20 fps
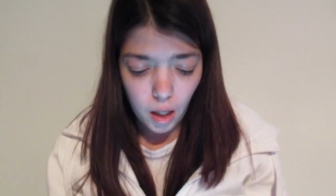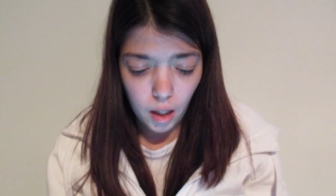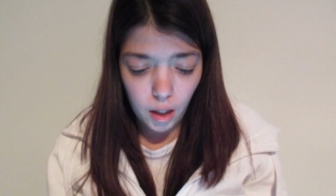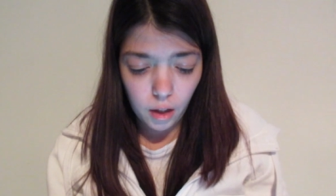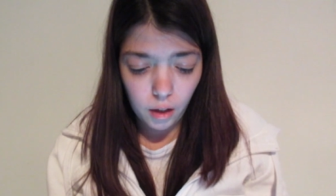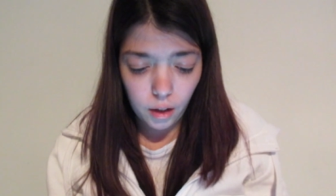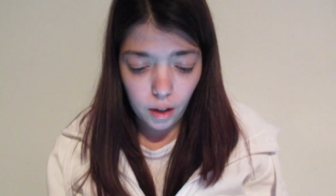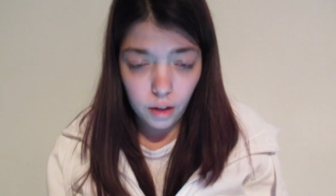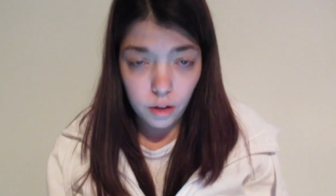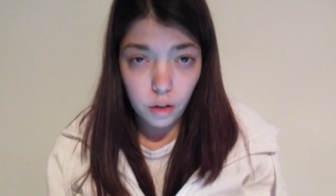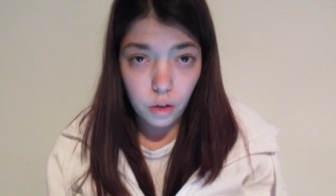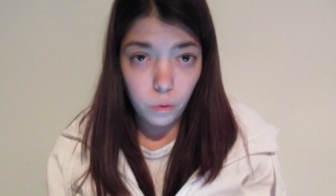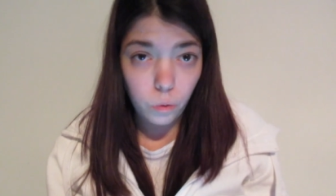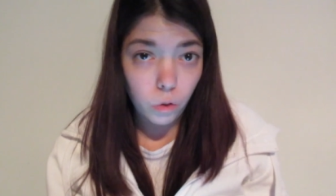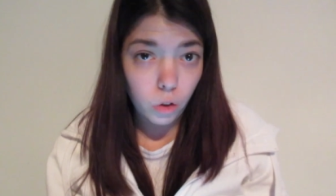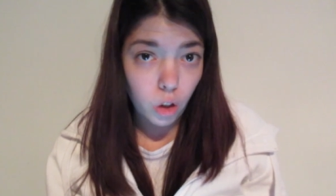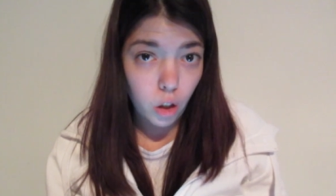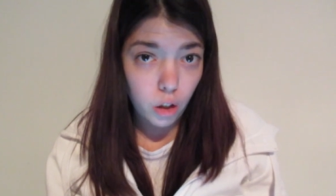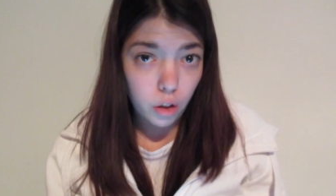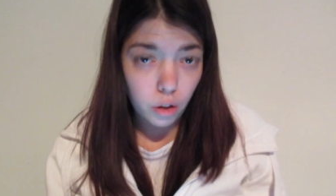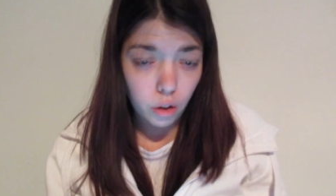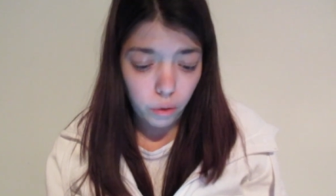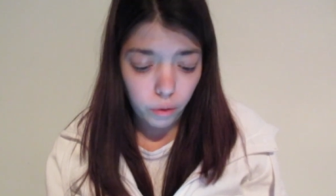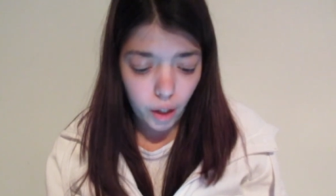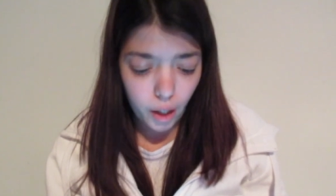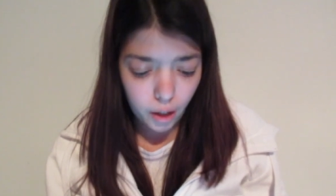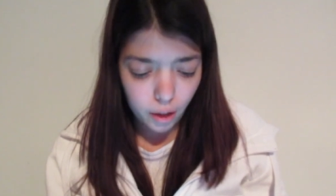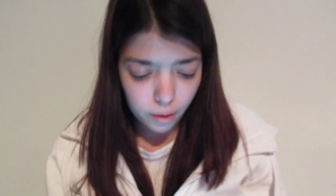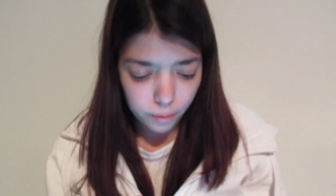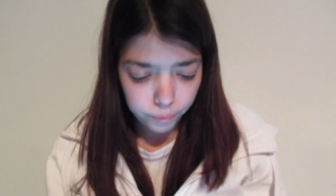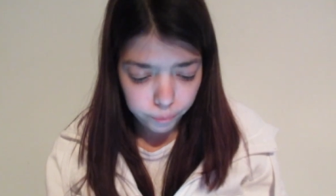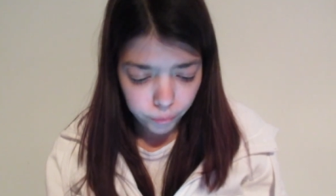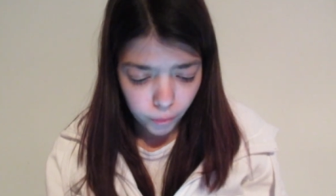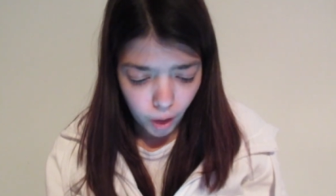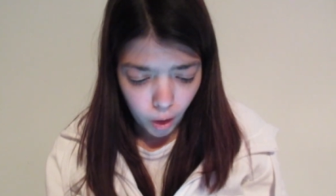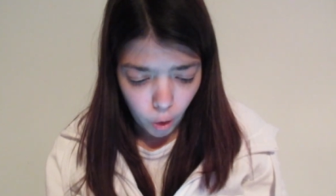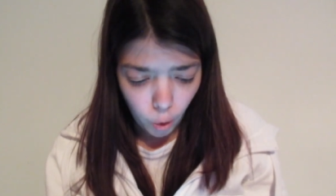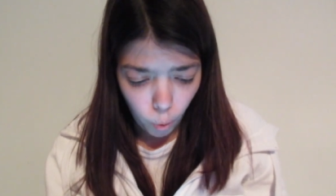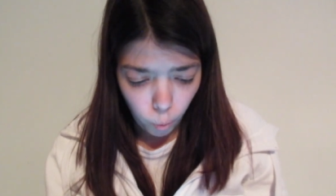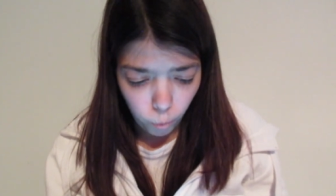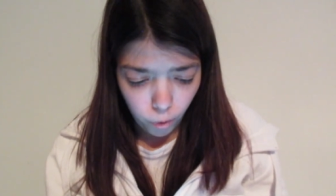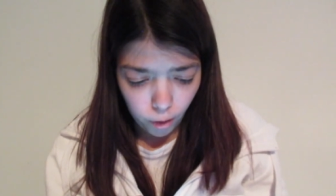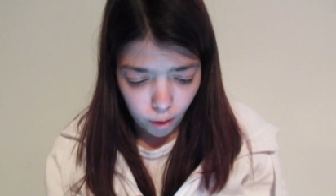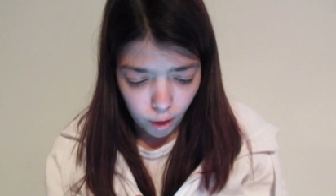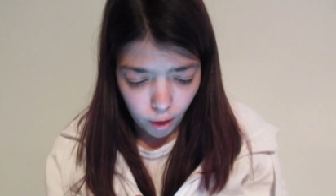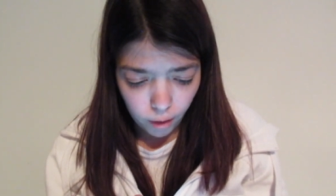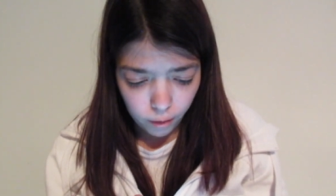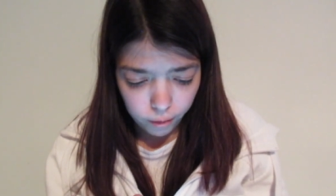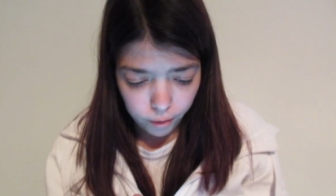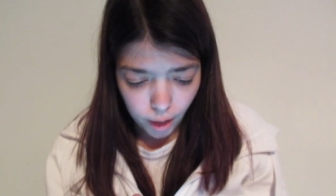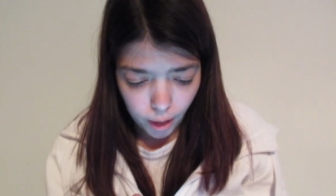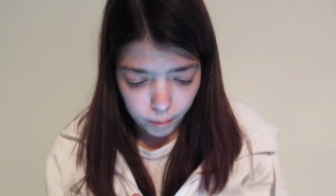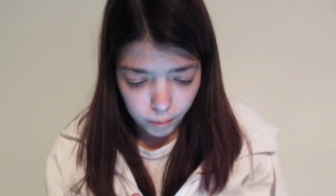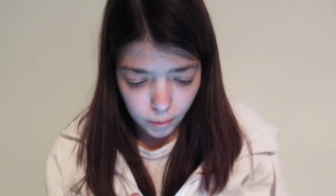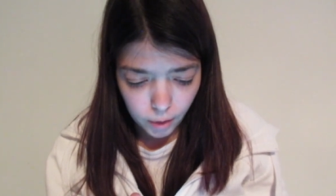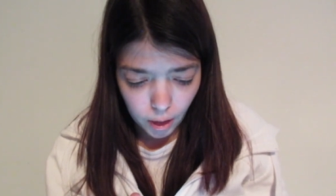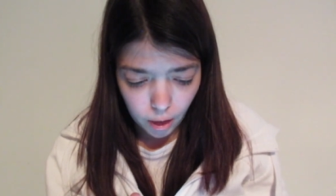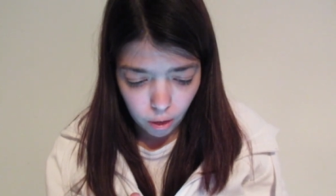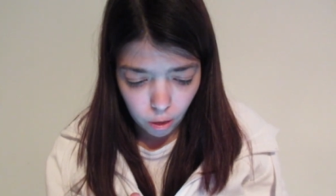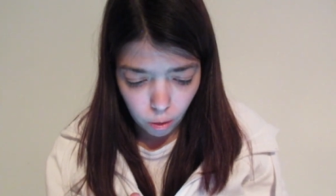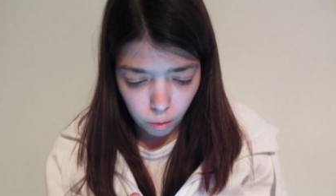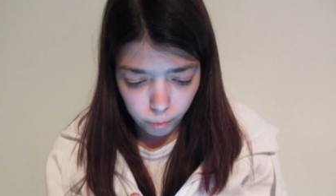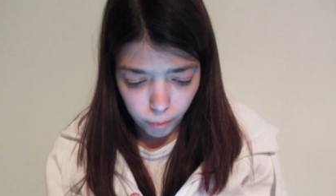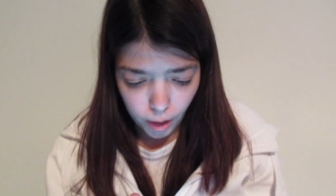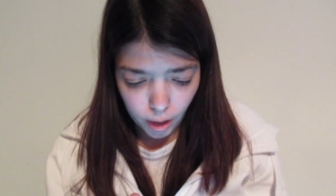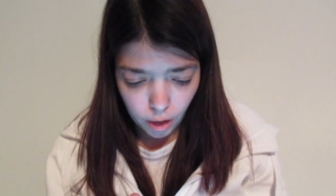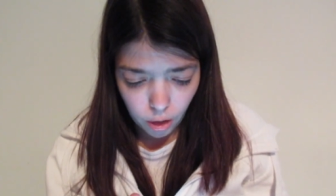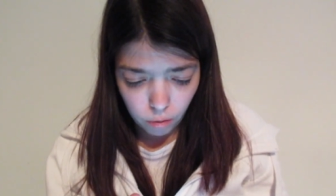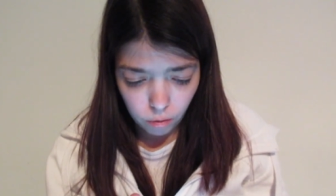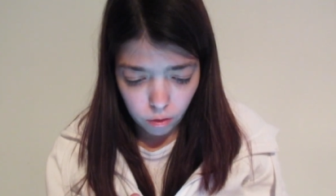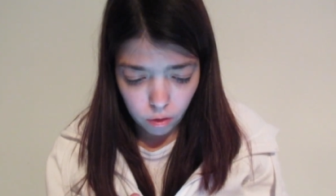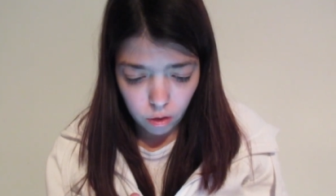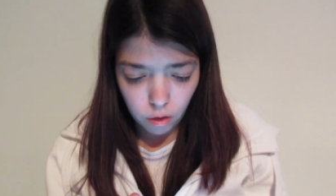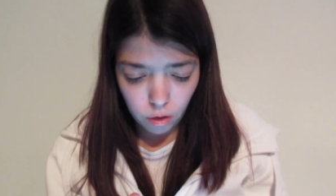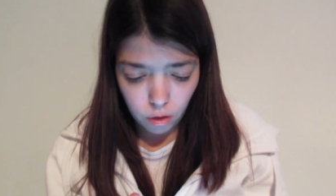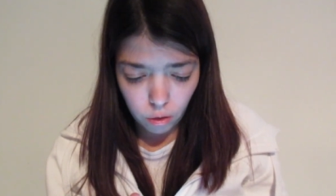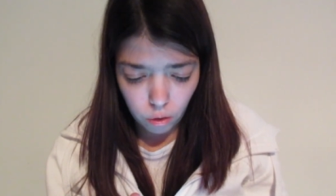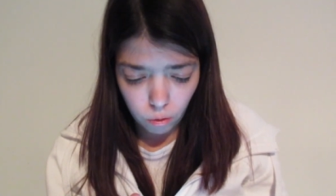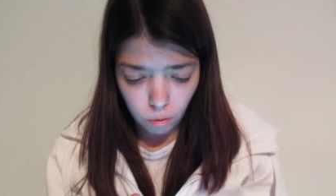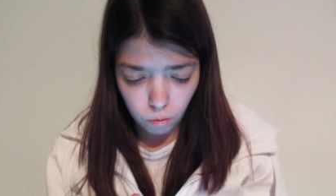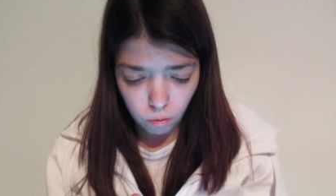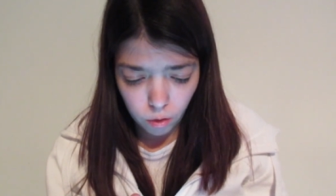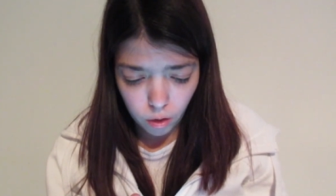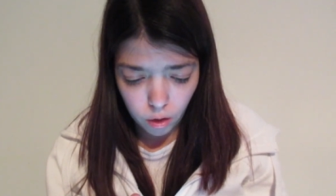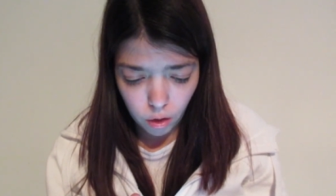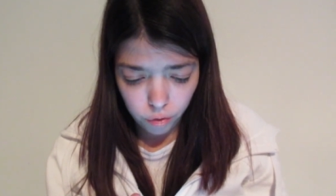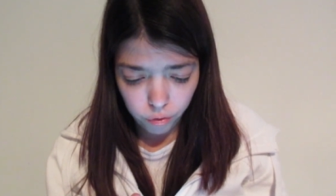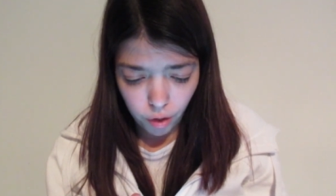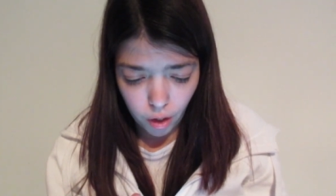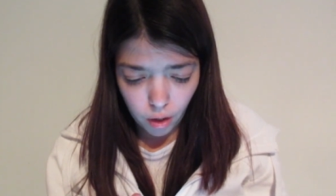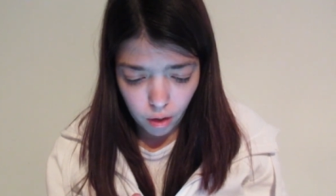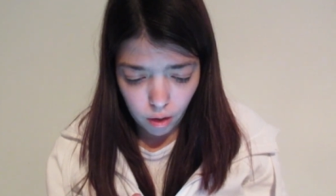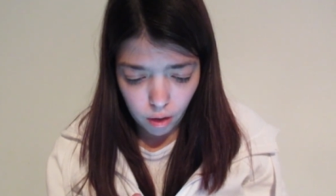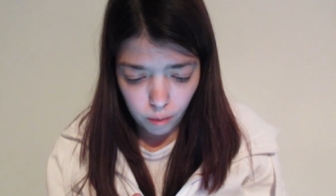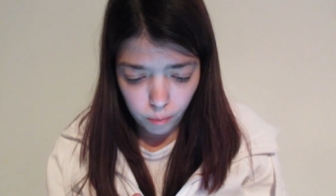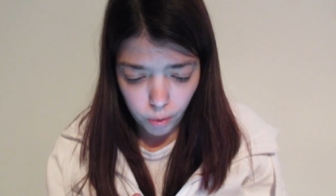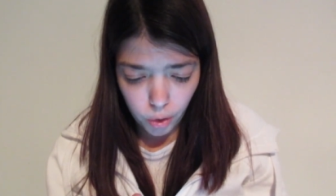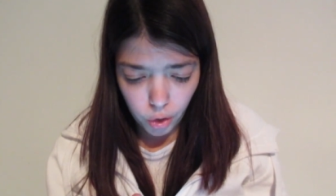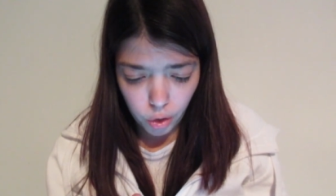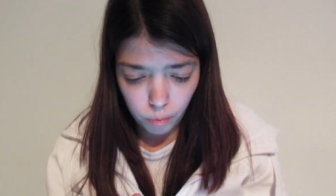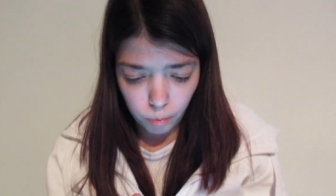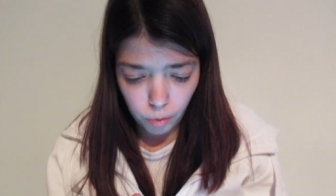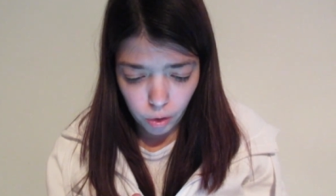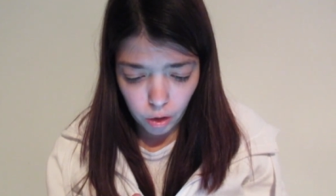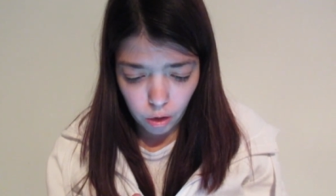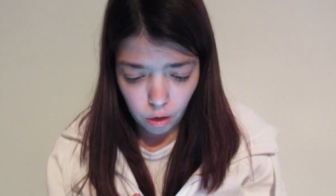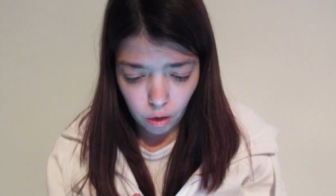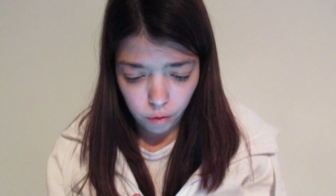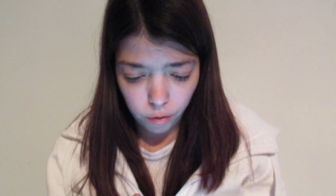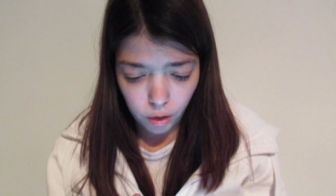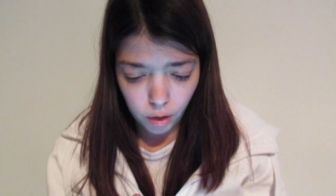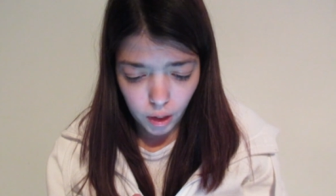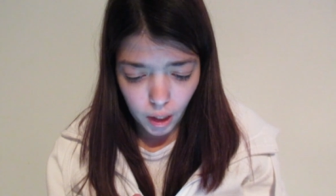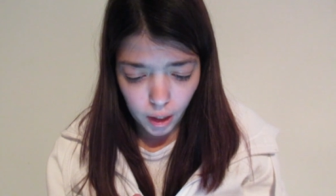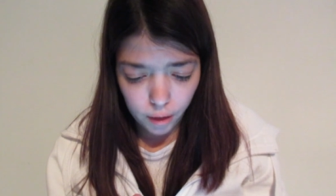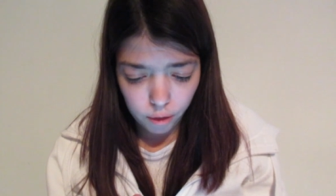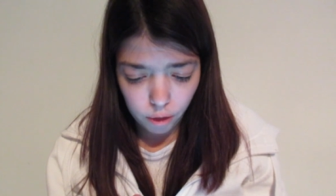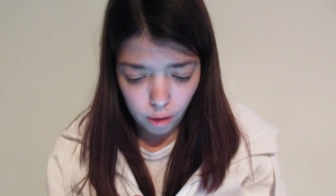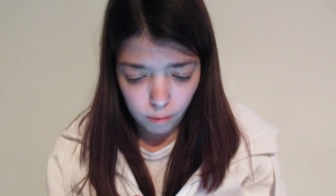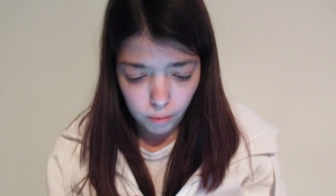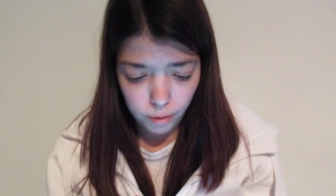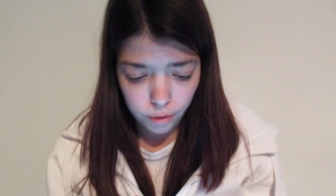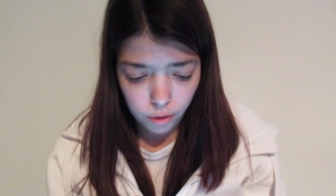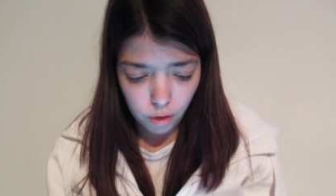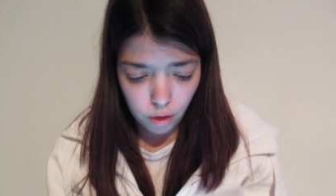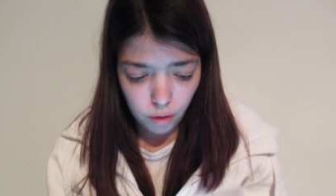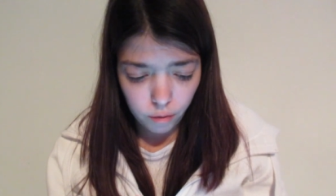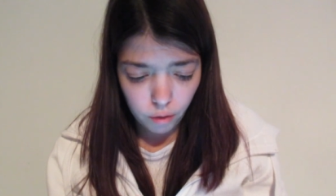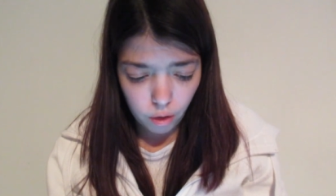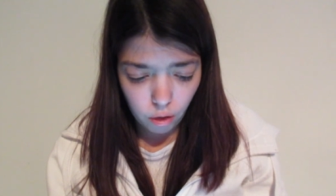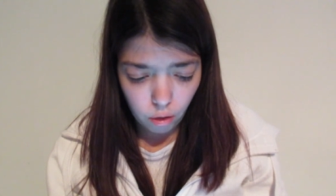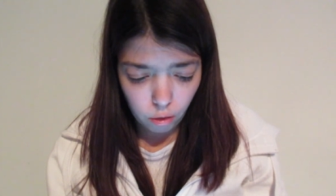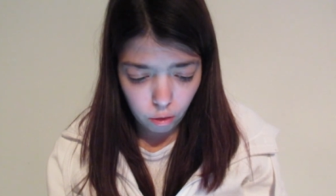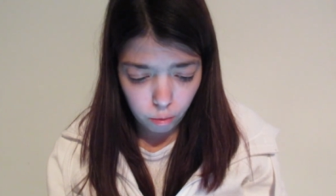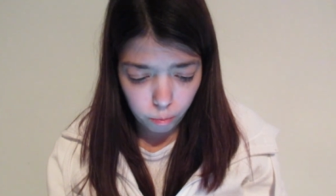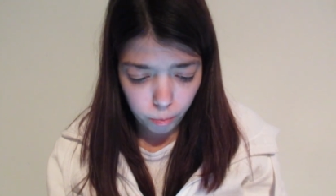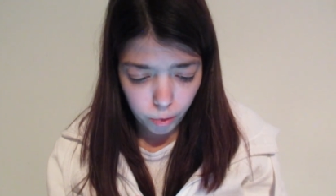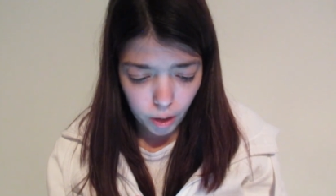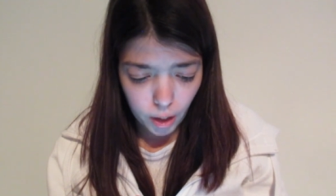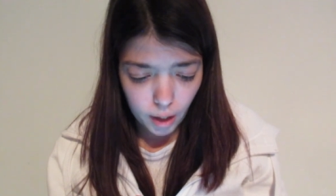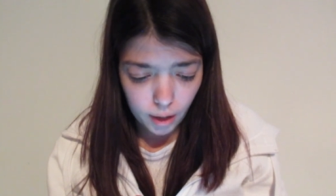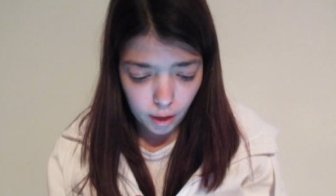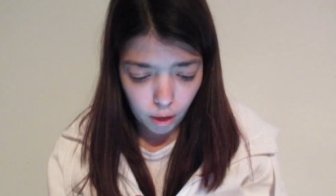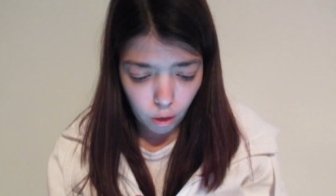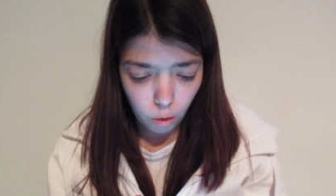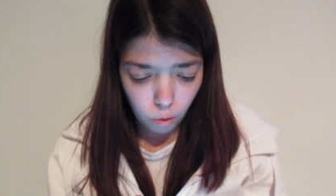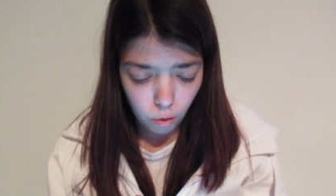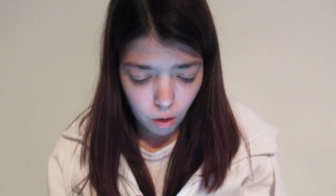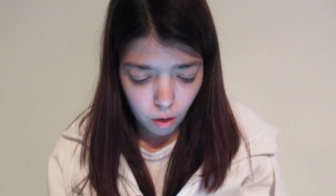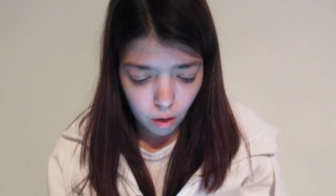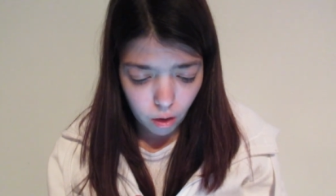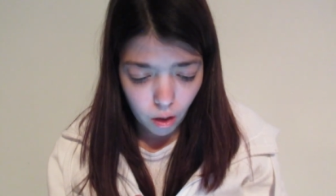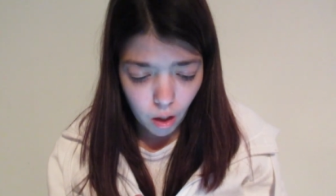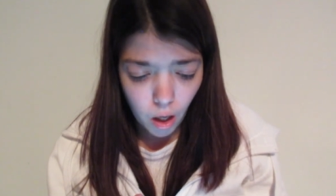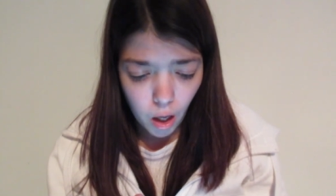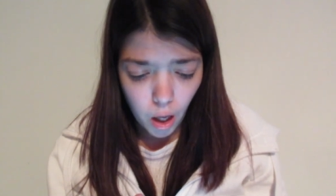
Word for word: intentional contract. With no family and no patron, Zhu is facing the possibility of a lifetime of servitude playing a queen